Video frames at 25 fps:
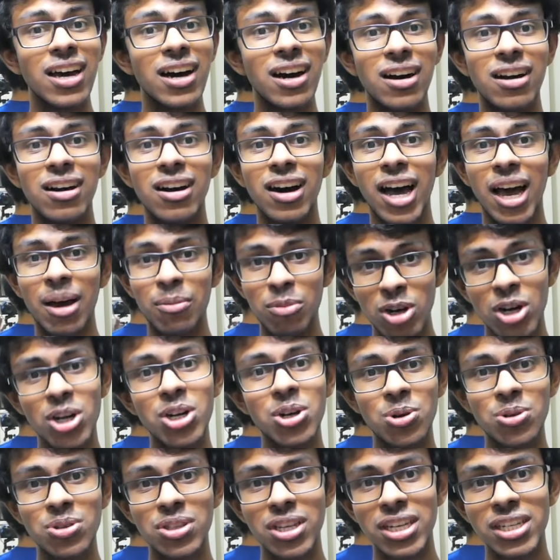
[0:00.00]
I'm gonna
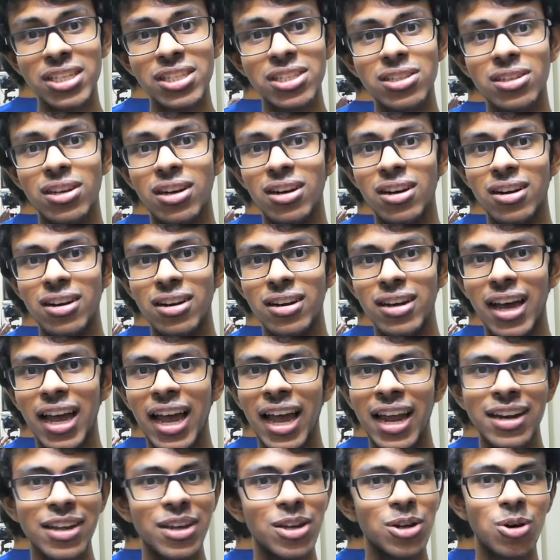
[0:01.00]
do this.
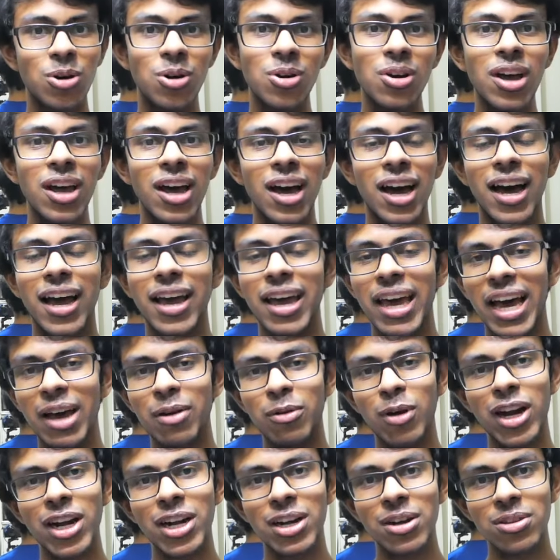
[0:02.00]
And you know, I
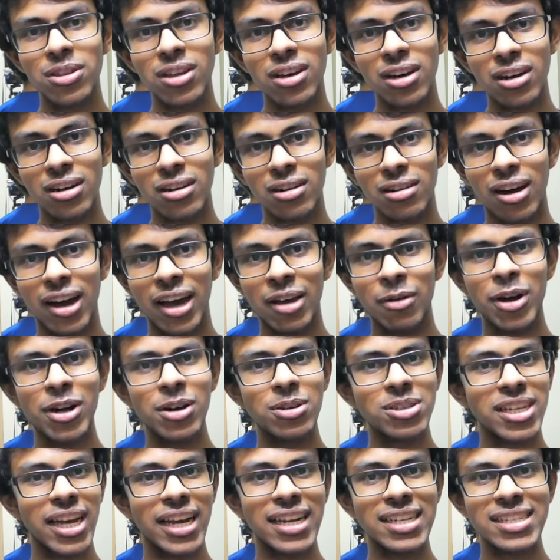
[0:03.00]
went
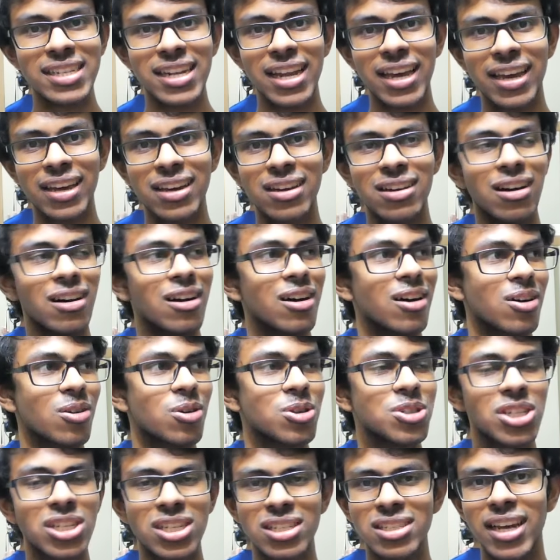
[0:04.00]
to sites like
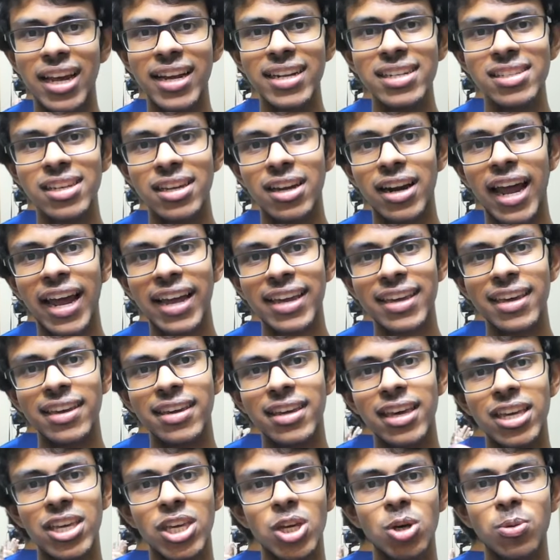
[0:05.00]
kuch sites ranking
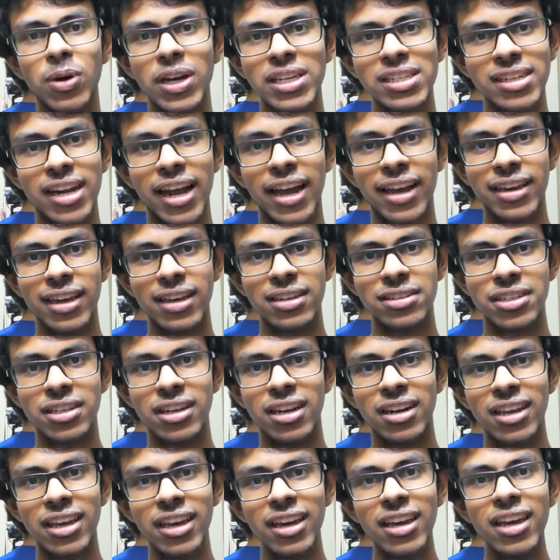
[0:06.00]
ke QS rankings
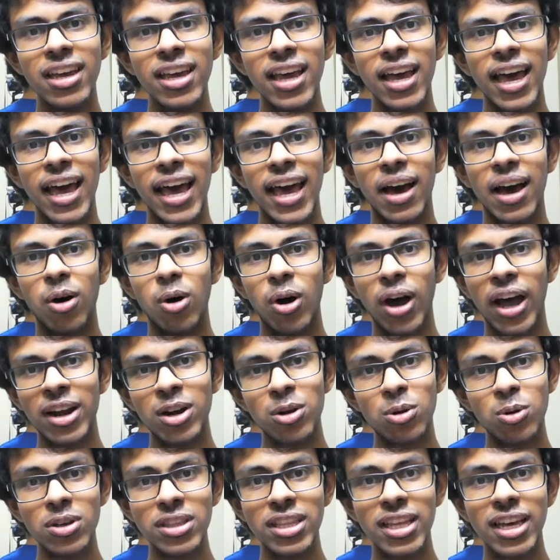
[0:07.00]
karke, and
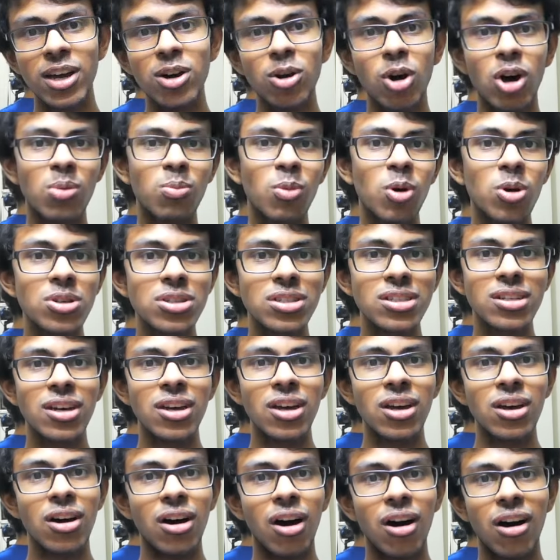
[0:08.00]
over there almost
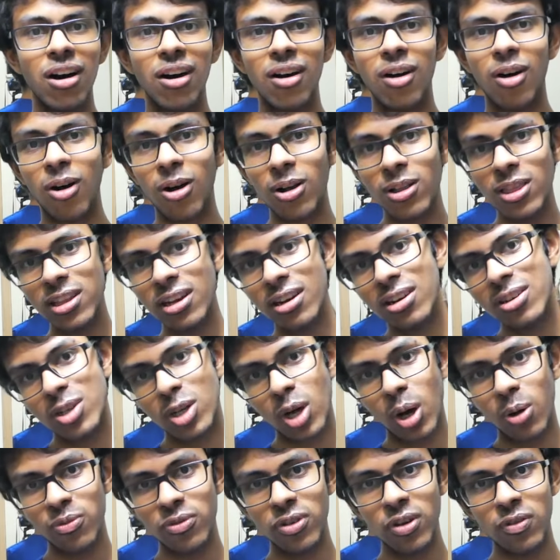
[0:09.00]
all the
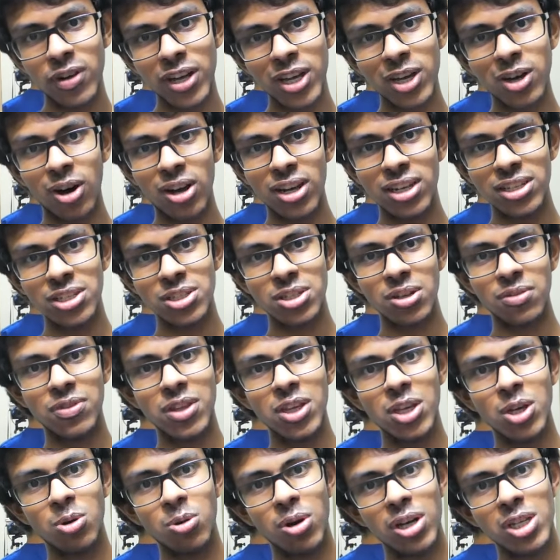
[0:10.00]
top 50 colleges of
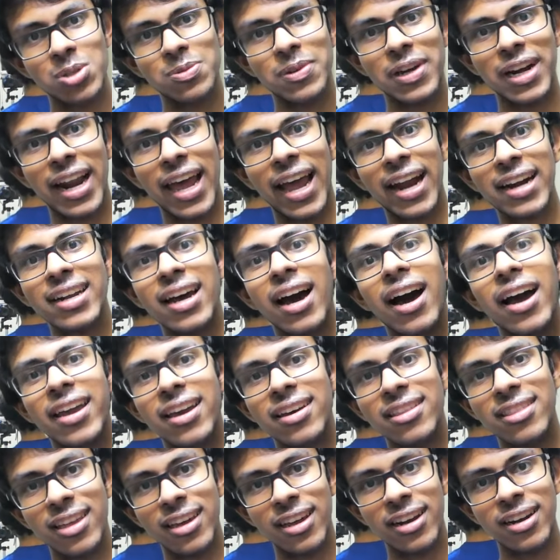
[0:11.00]
the US were ranked
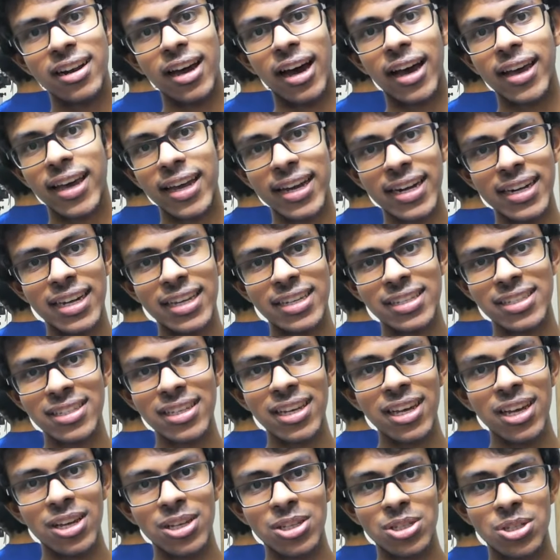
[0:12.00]
higher than
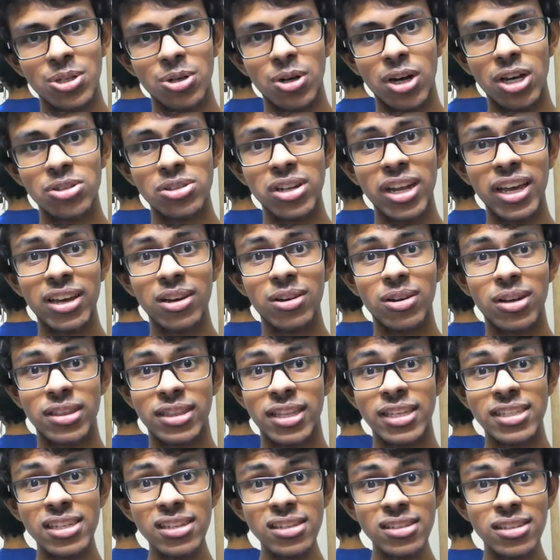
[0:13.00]
IITs. So I was like,
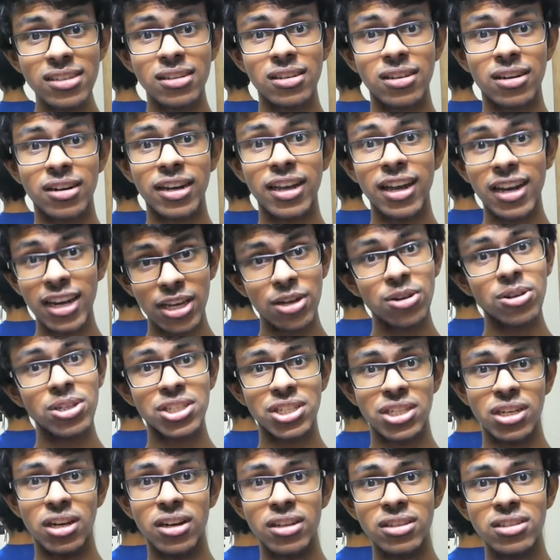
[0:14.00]
this is a really good
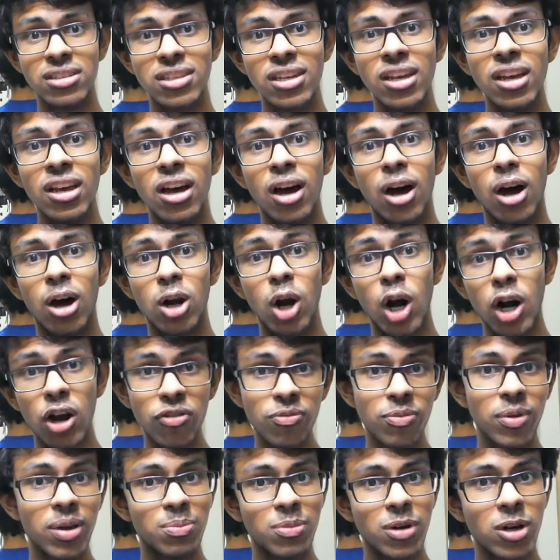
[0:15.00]
chance. A lot
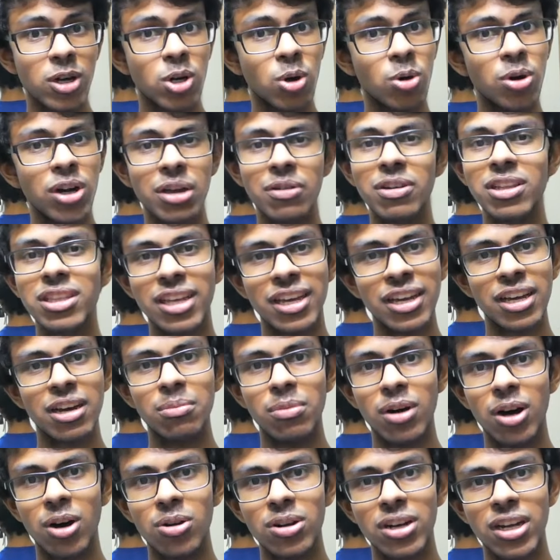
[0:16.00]
of people don't even think
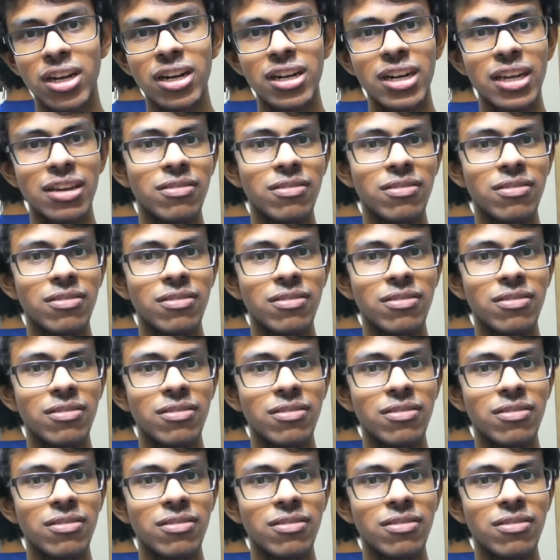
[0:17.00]
about it.